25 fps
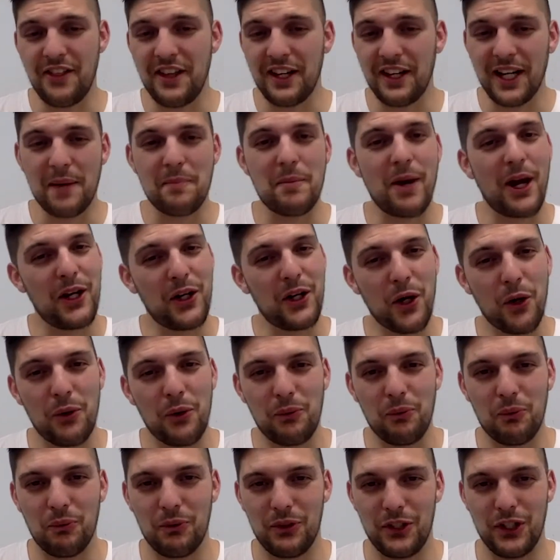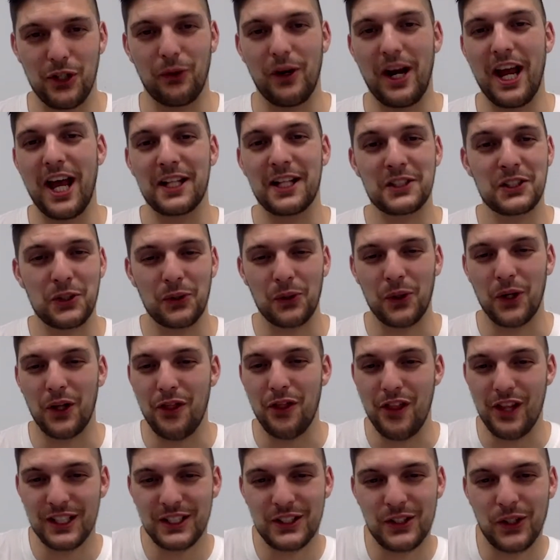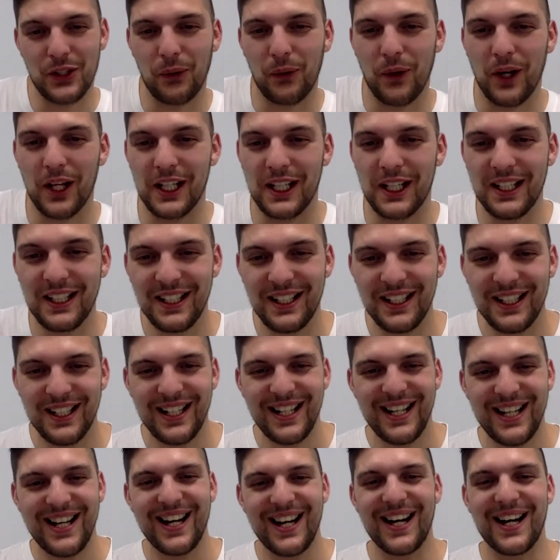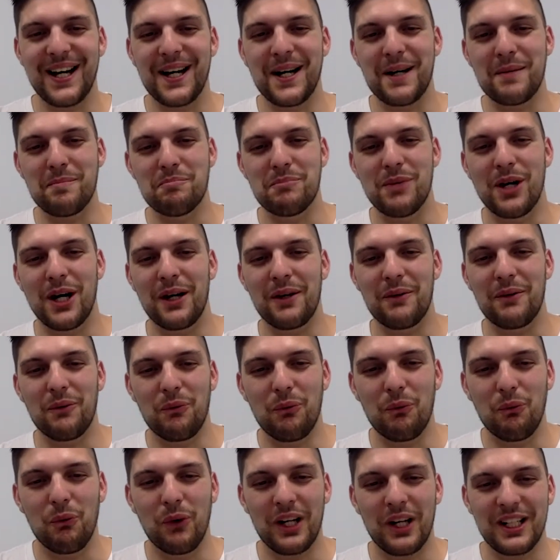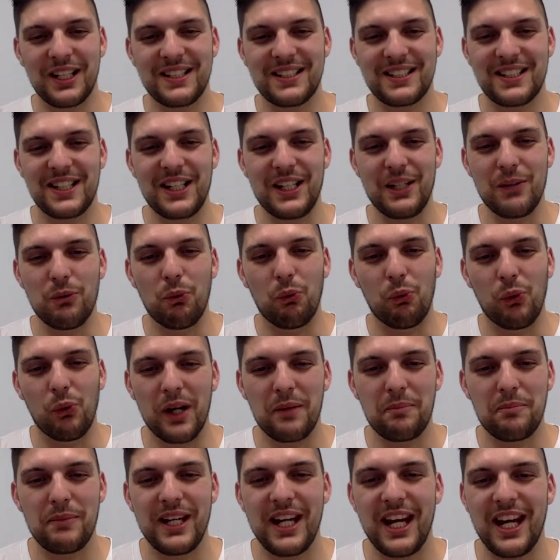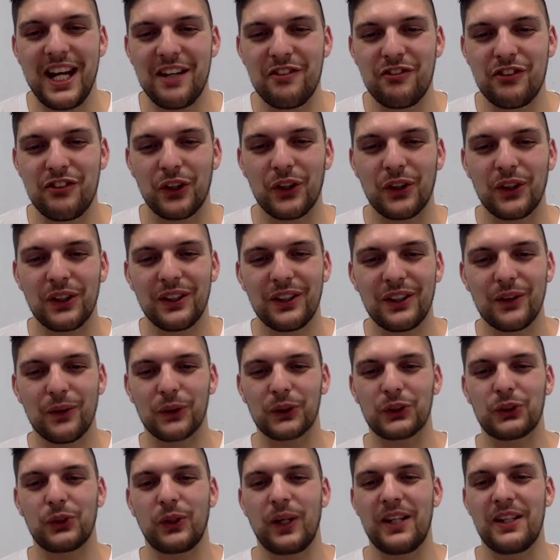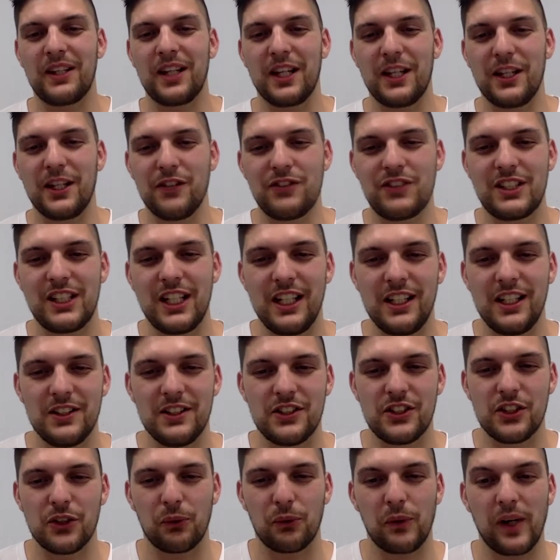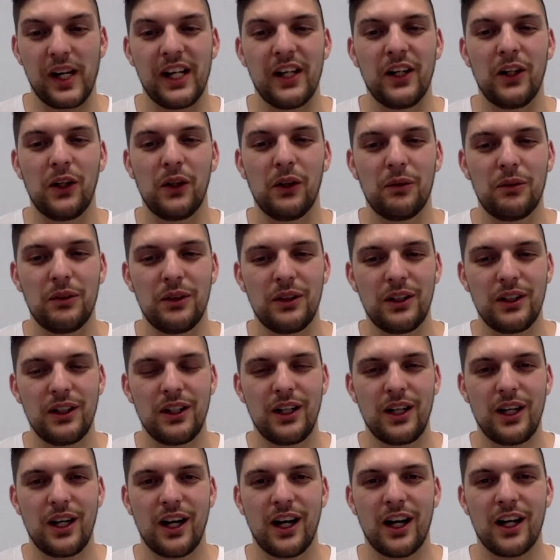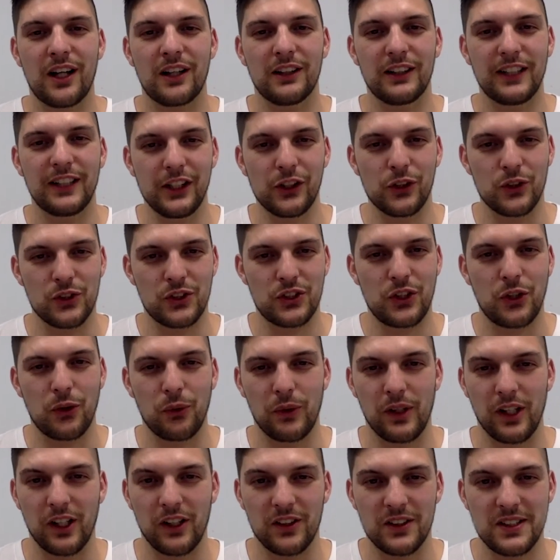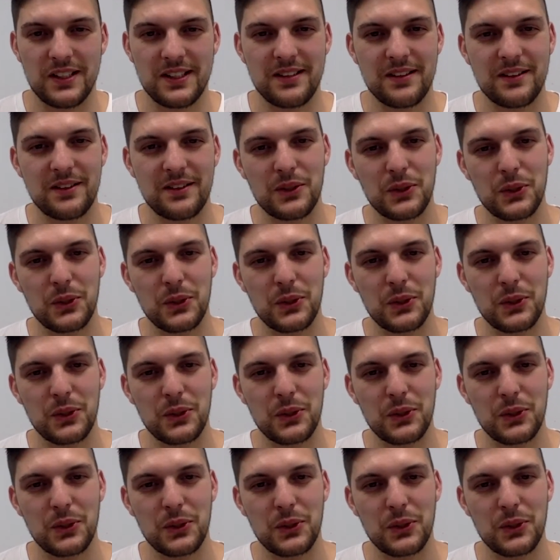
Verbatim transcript: think I might know your answer on this already, um, but what is the one behavior or trait that you've seen derail uh, leaders' careers?